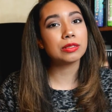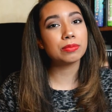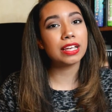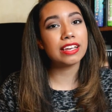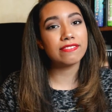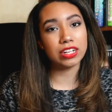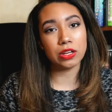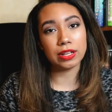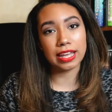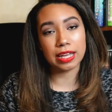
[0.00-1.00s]
to play
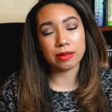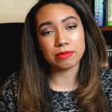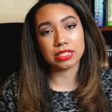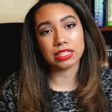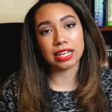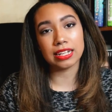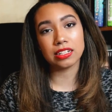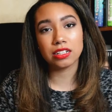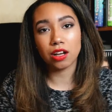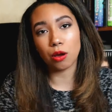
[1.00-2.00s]
video games like
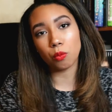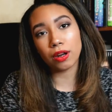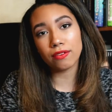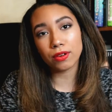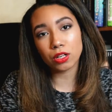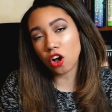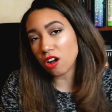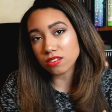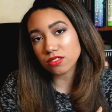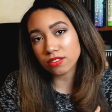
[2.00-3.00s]
on whatever
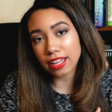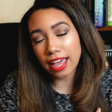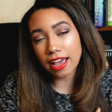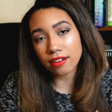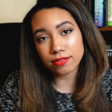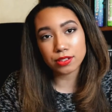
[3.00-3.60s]
console they have.